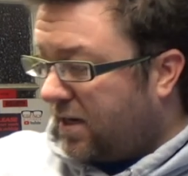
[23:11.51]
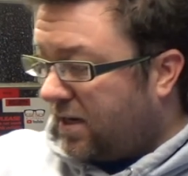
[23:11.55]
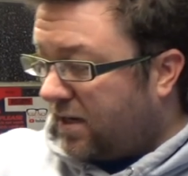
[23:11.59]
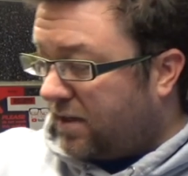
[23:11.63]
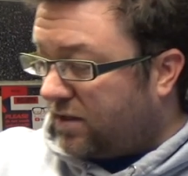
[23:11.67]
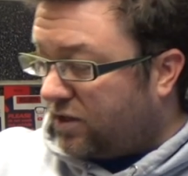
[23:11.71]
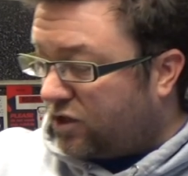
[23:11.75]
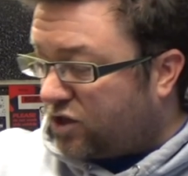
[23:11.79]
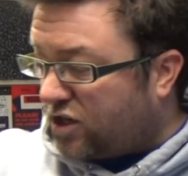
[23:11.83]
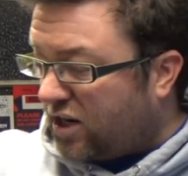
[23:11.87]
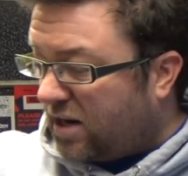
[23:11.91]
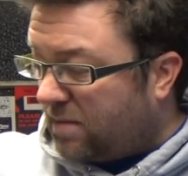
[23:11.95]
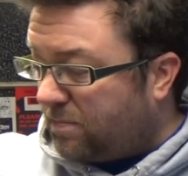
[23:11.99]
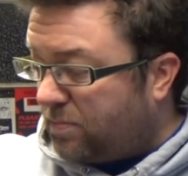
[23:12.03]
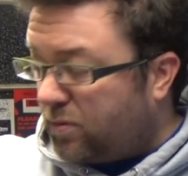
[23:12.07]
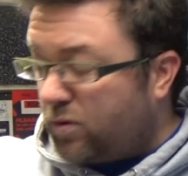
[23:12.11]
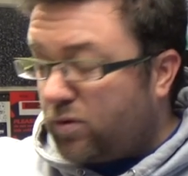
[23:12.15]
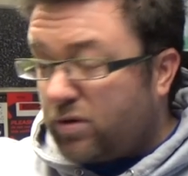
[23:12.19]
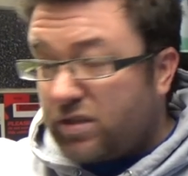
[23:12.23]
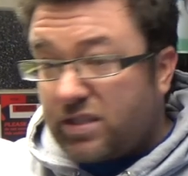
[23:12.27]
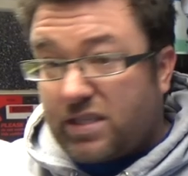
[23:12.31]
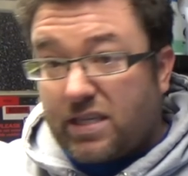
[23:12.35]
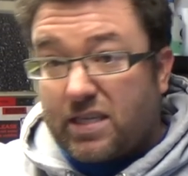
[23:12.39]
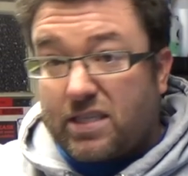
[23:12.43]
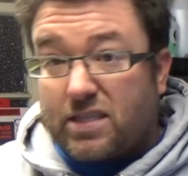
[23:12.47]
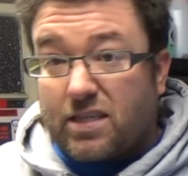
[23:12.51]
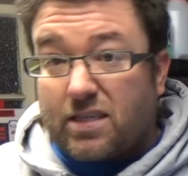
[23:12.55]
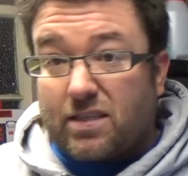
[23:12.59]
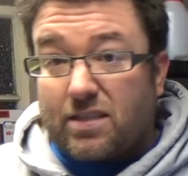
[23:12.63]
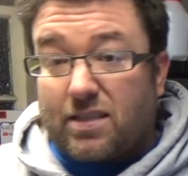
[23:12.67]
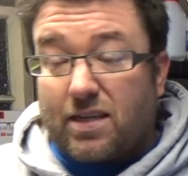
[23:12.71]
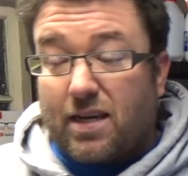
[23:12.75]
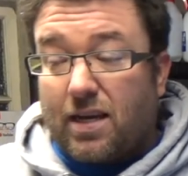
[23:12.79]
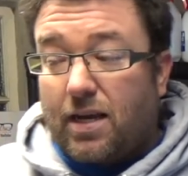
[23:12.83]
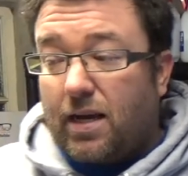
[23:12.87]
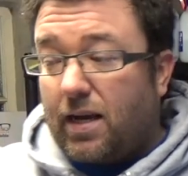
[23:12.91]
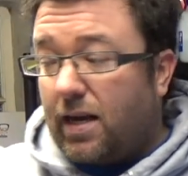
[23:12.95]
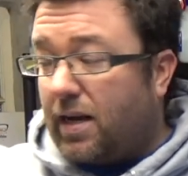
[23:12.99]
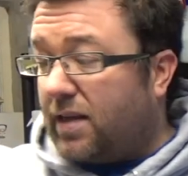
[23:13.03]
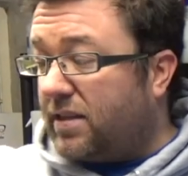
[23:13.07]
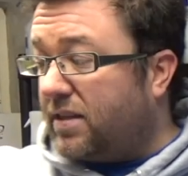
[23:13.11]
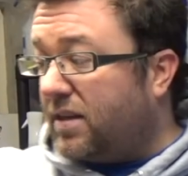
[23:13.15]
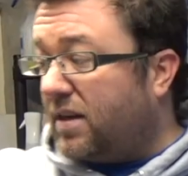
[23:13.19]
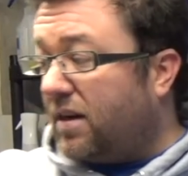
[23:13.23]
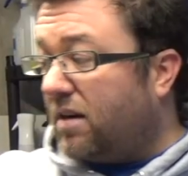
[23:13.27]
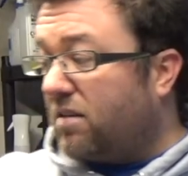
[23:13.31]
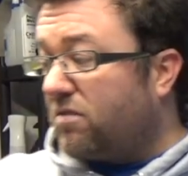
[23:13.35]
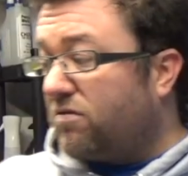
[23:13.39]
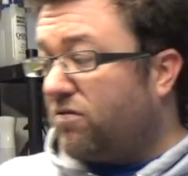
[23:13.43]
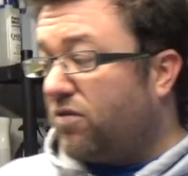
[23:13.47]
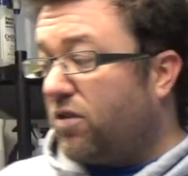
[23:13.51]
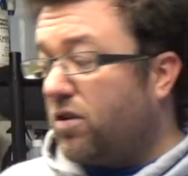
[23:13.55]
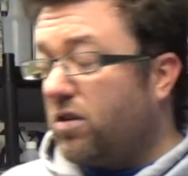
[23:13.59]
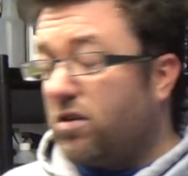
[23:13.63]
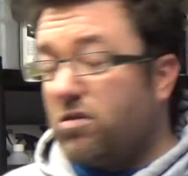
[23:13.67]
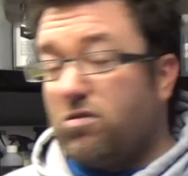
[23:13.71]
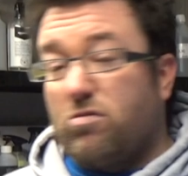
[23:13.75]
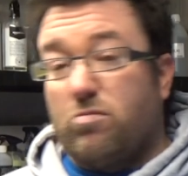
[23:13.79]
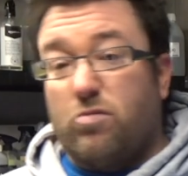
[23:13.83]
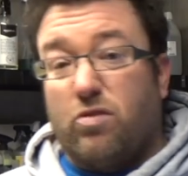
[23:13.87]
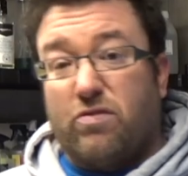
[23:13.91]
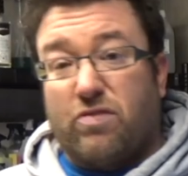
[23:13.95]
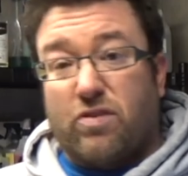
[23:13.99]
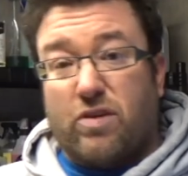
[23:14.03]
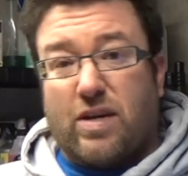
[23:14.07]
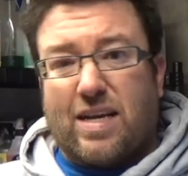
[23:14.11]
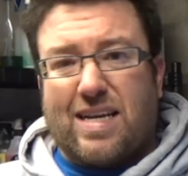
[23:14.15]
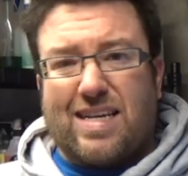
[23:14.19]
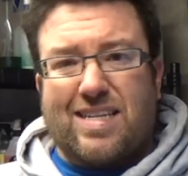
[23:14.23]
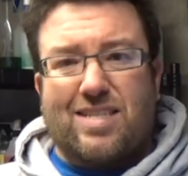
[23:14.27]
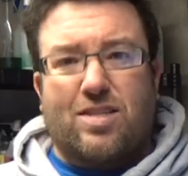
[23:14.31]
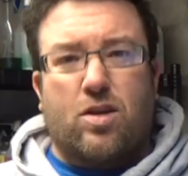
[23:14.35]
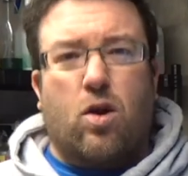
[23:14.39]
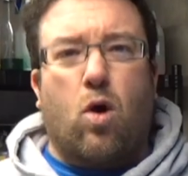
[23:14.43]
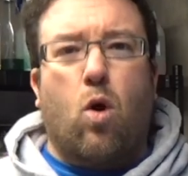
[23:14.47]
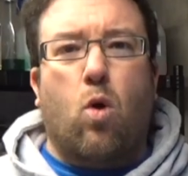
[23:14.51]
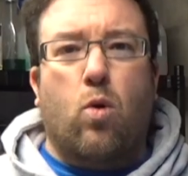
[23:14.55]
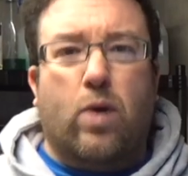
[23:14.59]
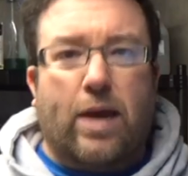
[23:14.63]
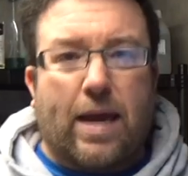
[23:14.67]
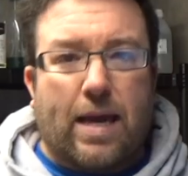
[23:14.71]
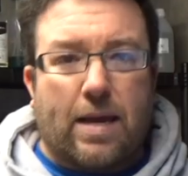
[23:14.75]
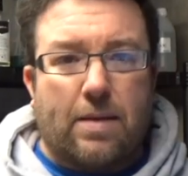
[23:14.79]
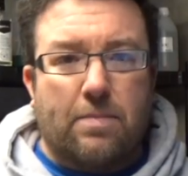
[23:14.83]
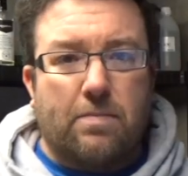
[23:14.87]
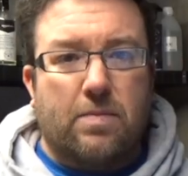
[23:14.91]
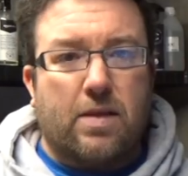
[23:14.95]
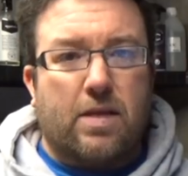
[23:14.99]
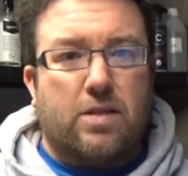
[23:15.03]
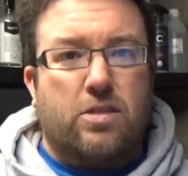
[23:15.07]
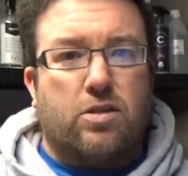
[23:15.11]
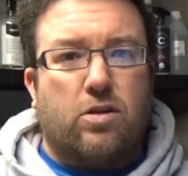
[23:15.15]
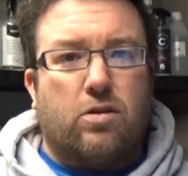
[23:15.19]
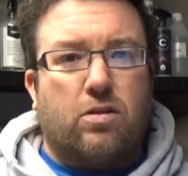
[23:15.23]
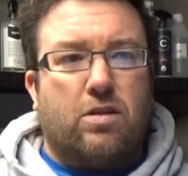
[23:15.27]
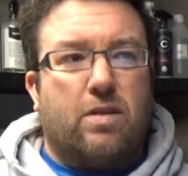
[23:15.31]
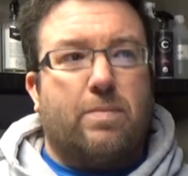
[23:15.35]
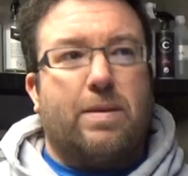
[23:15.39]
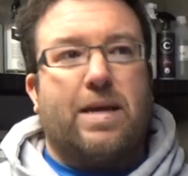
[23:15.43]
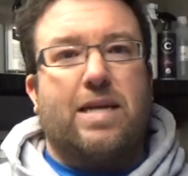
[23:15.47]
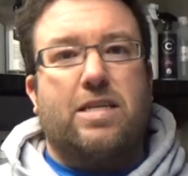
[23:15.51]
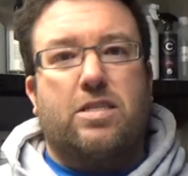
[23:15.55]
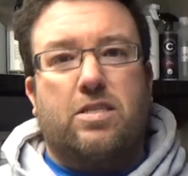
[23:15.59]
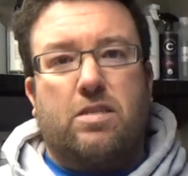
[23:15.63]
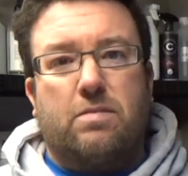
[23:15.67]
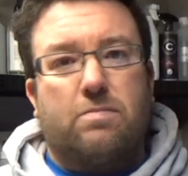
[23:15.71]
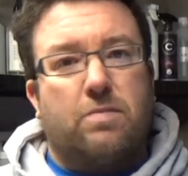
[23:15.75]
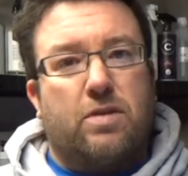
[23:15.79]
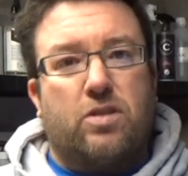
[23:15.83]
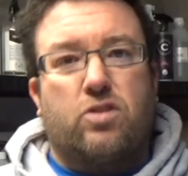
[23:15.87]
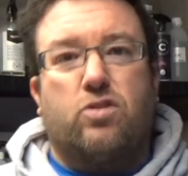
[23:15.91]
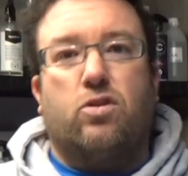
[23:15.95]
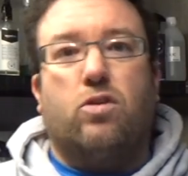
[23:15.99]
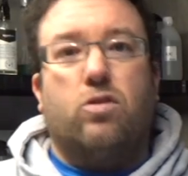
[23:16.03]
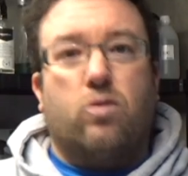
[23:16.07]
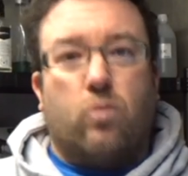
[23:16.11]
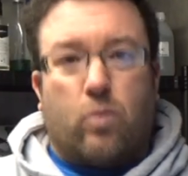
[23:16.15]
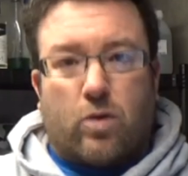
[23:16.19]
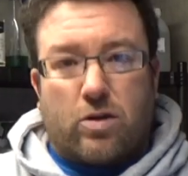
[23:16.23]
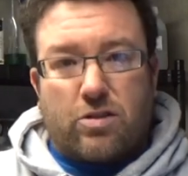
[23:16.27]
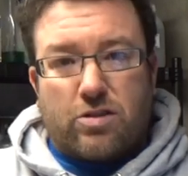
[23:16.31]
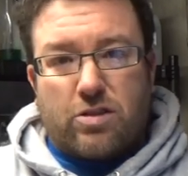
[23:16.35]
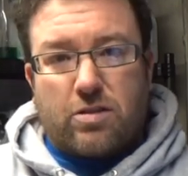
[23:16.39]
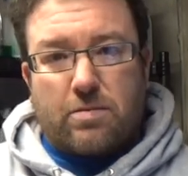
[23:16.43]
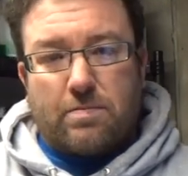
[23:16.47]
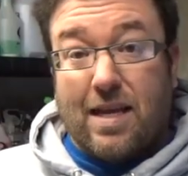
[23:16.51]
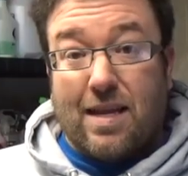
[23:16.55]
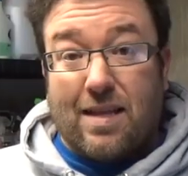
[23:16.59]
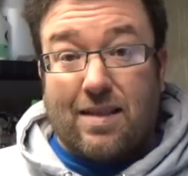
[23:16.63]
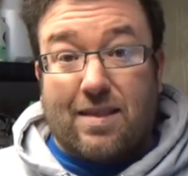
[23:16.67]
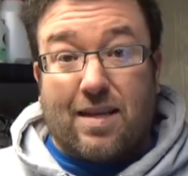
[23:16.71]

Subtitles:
And the shampoo is decent and the iron fallout remover is okay. It's not the best, it's not the worst.